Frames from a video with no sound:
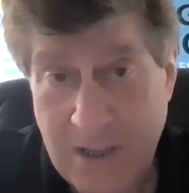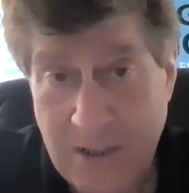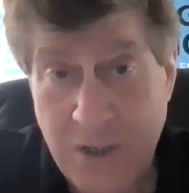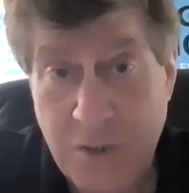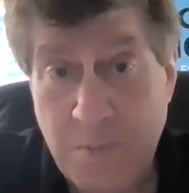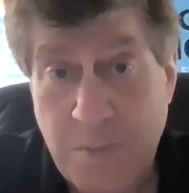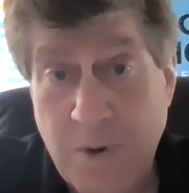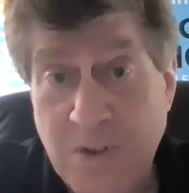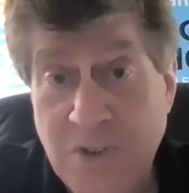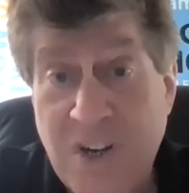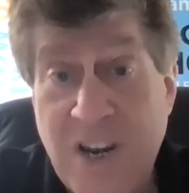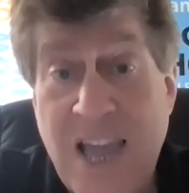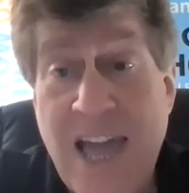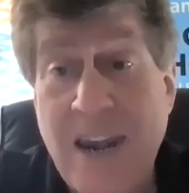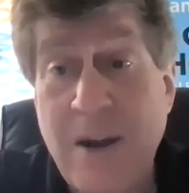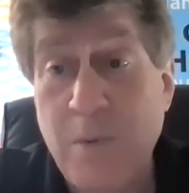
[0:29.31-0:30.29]
This person
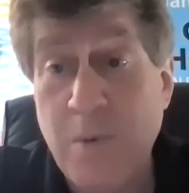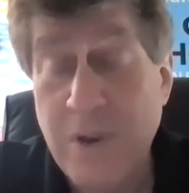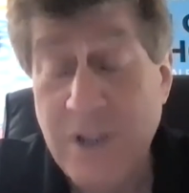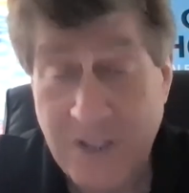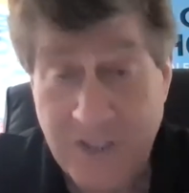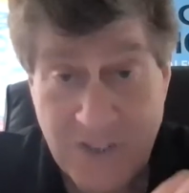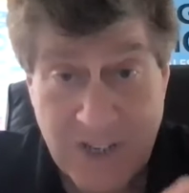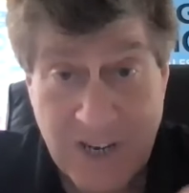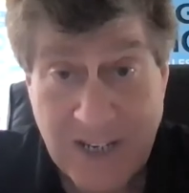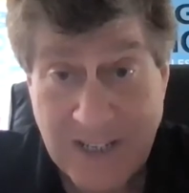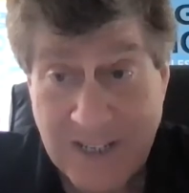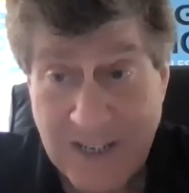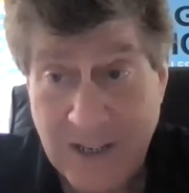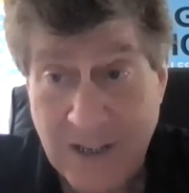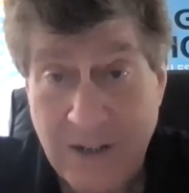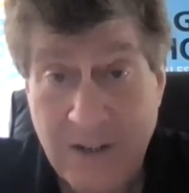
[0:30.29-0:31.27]
had a real estate
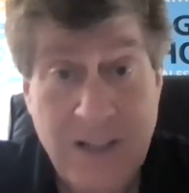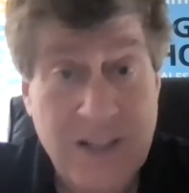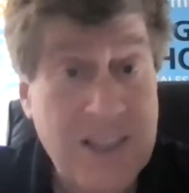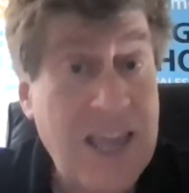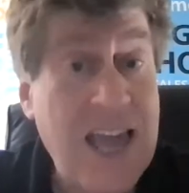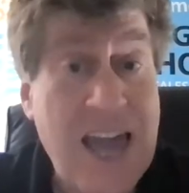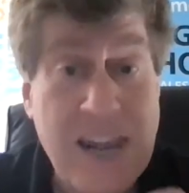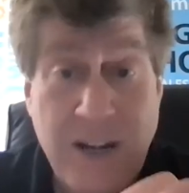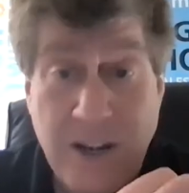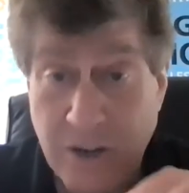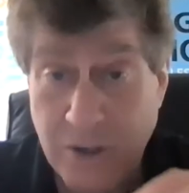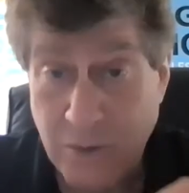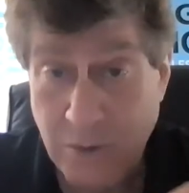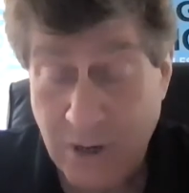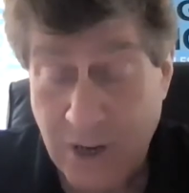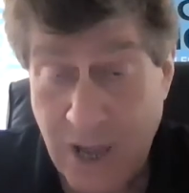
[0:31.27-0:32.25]
deal, they had it
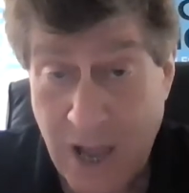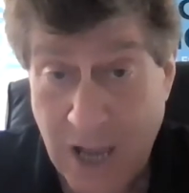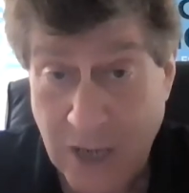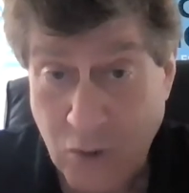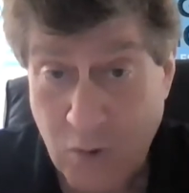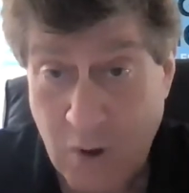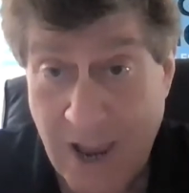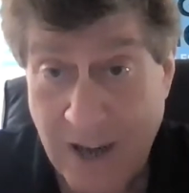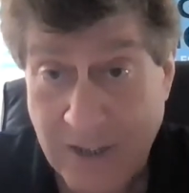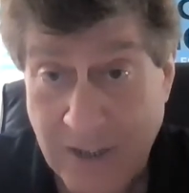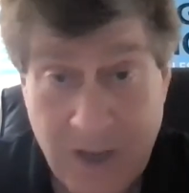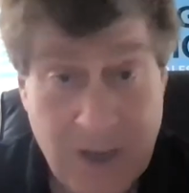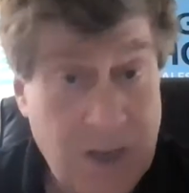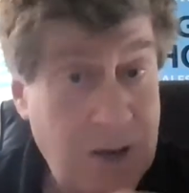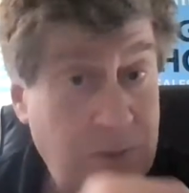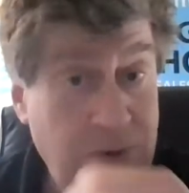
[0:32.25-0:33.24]
under a contract,
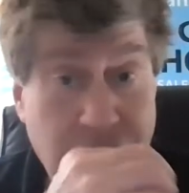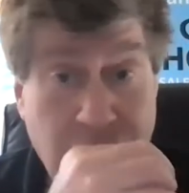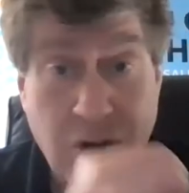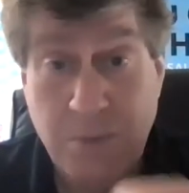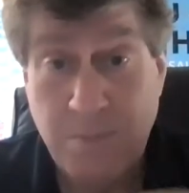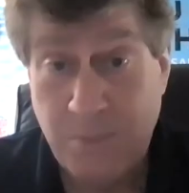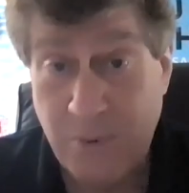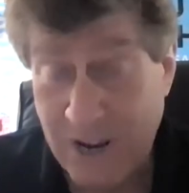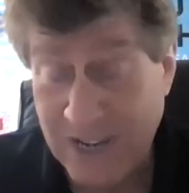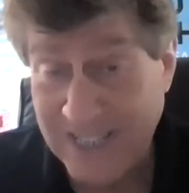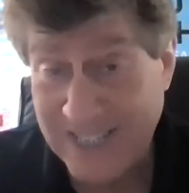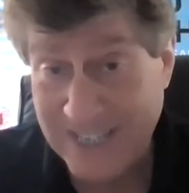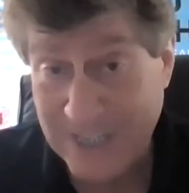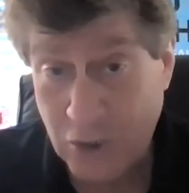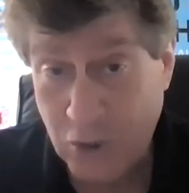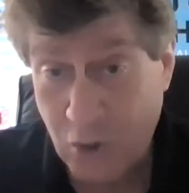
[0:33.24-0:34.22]
it was a good
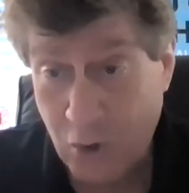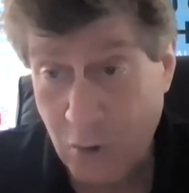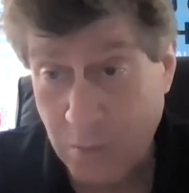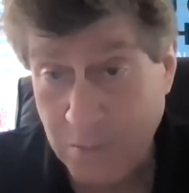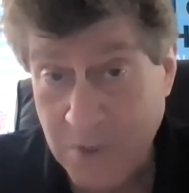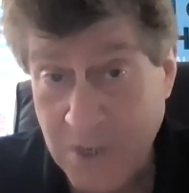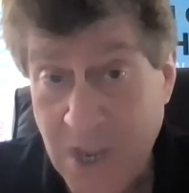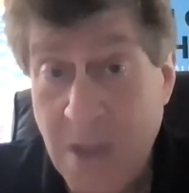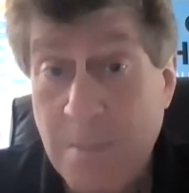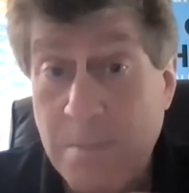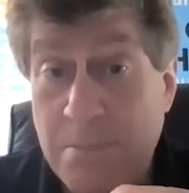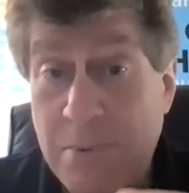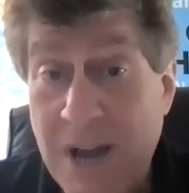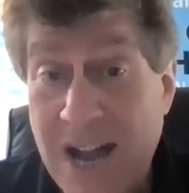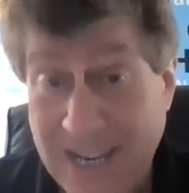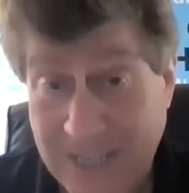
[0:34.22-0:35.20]
price and terms,
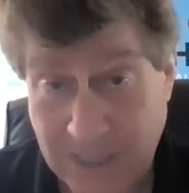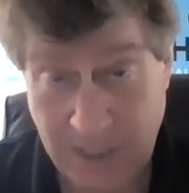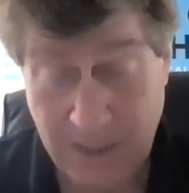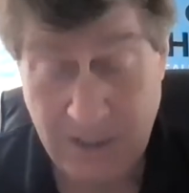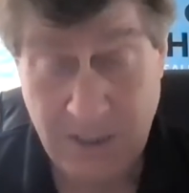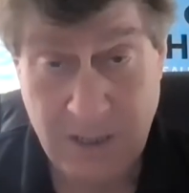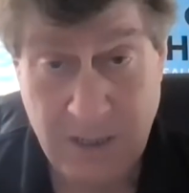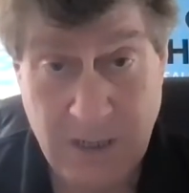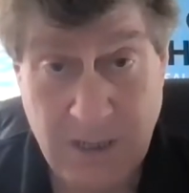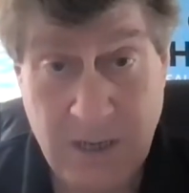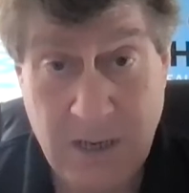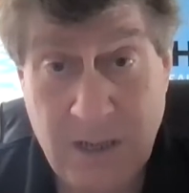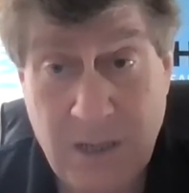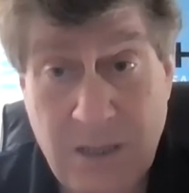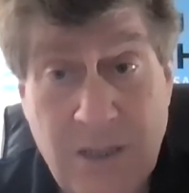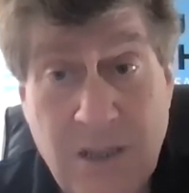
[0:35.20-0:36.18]
but
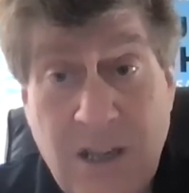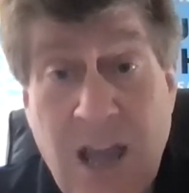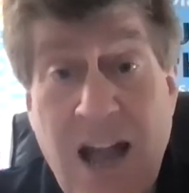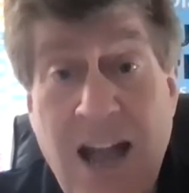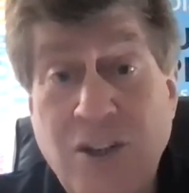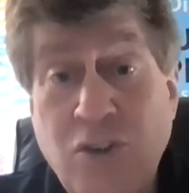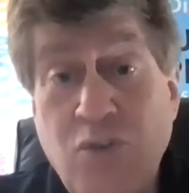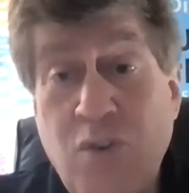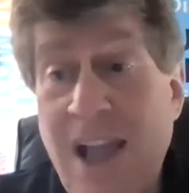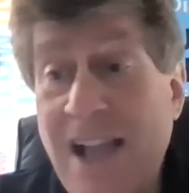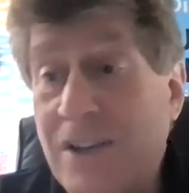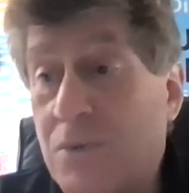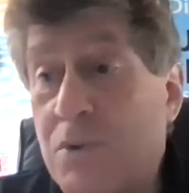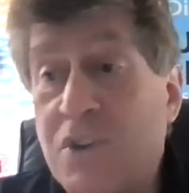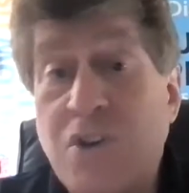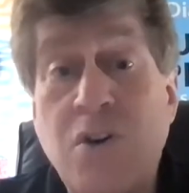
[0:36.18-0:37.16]
the
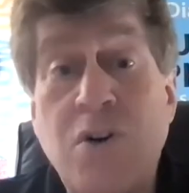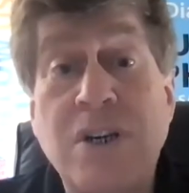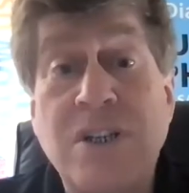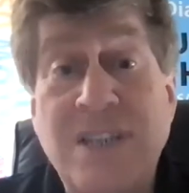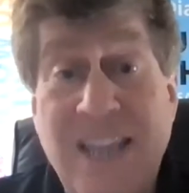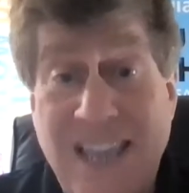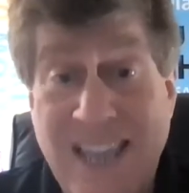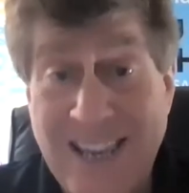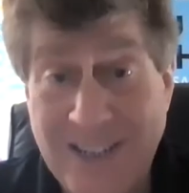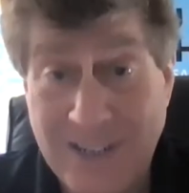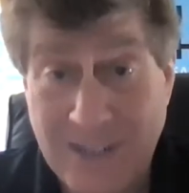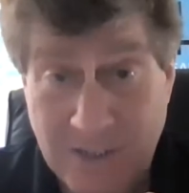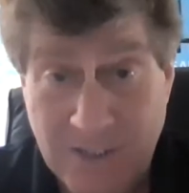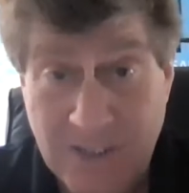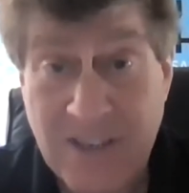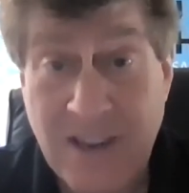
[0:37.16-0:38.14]
contract was going to end
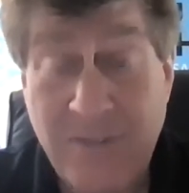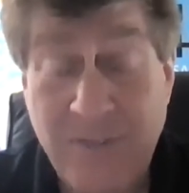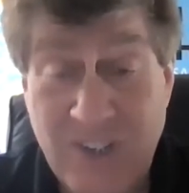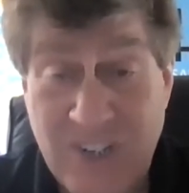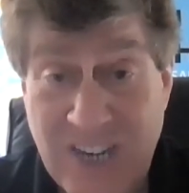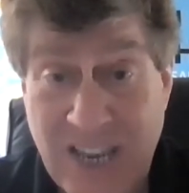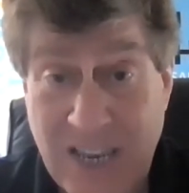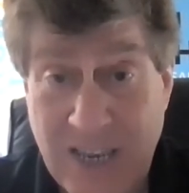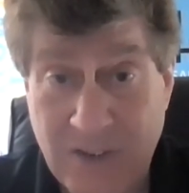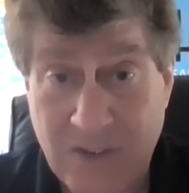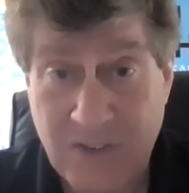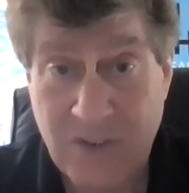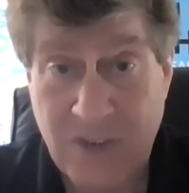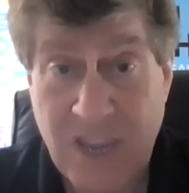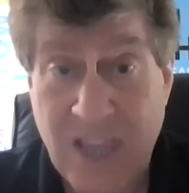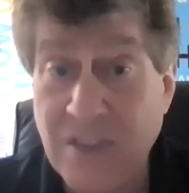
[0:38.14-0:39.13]
in seven
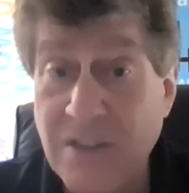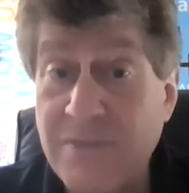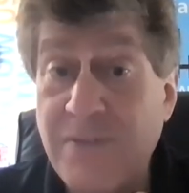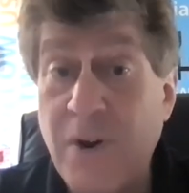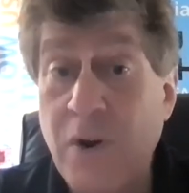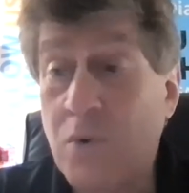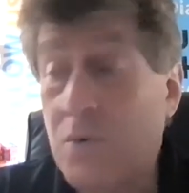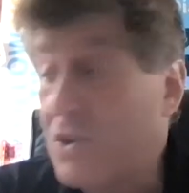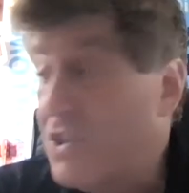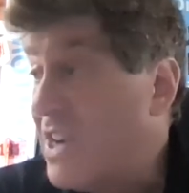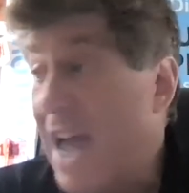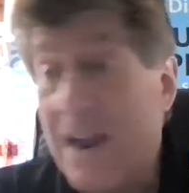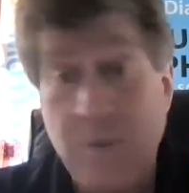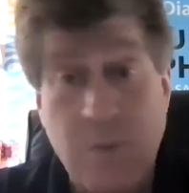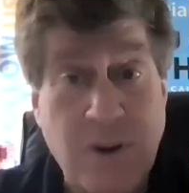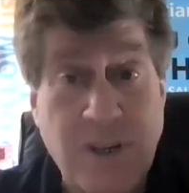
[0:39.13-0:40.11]
days. And the phone was
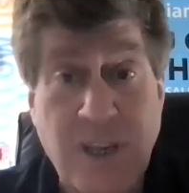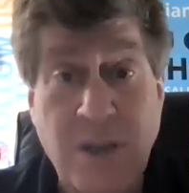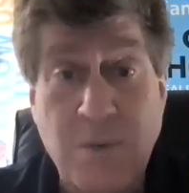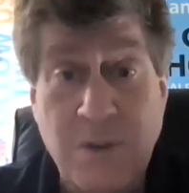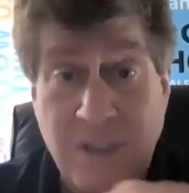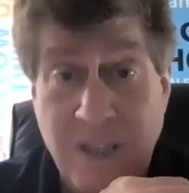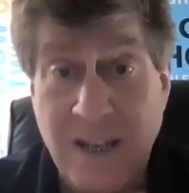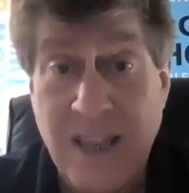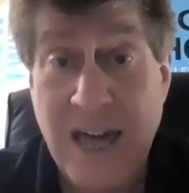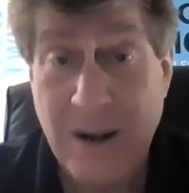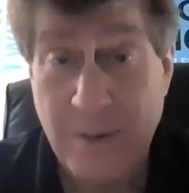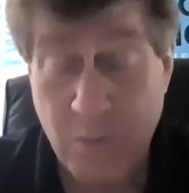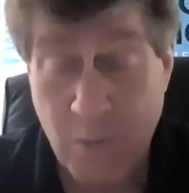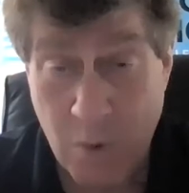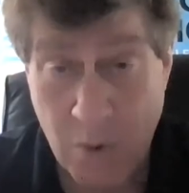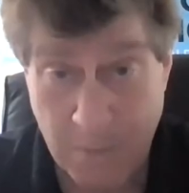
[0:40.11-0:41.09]
not ringing with a lot
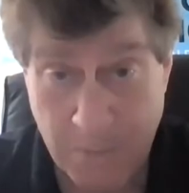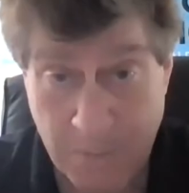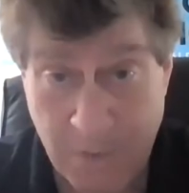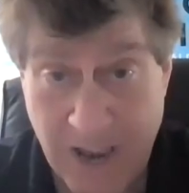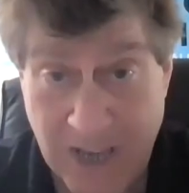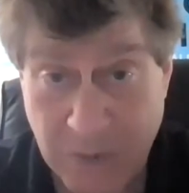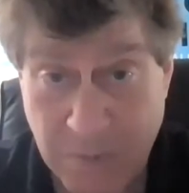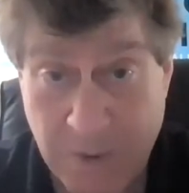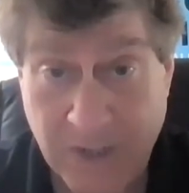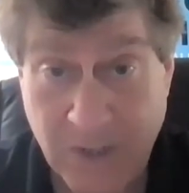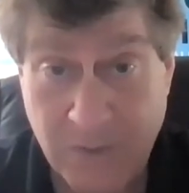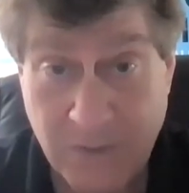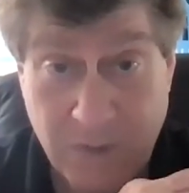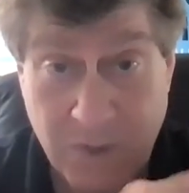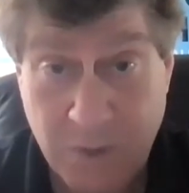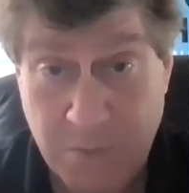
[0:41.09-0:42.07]
of warm prospects
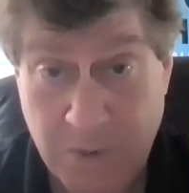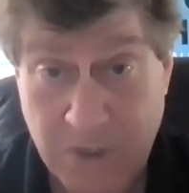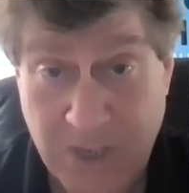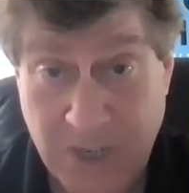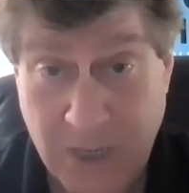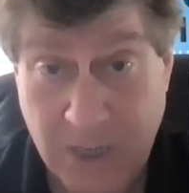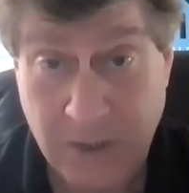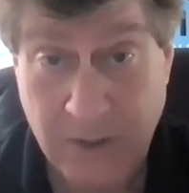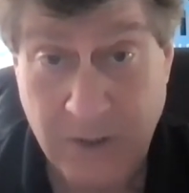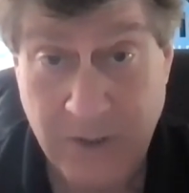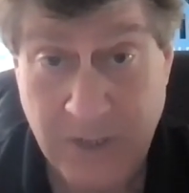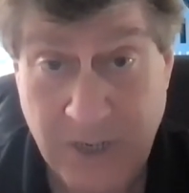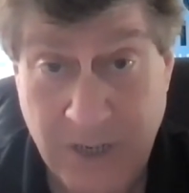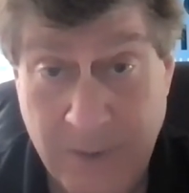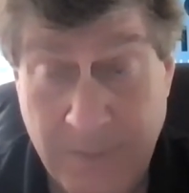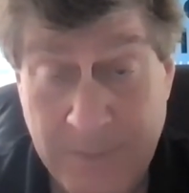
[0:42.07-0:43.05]
for this particular
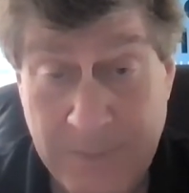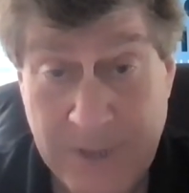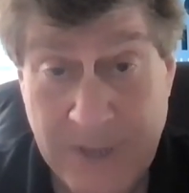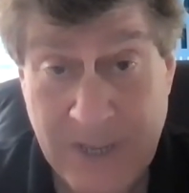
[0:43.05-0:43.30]
deal.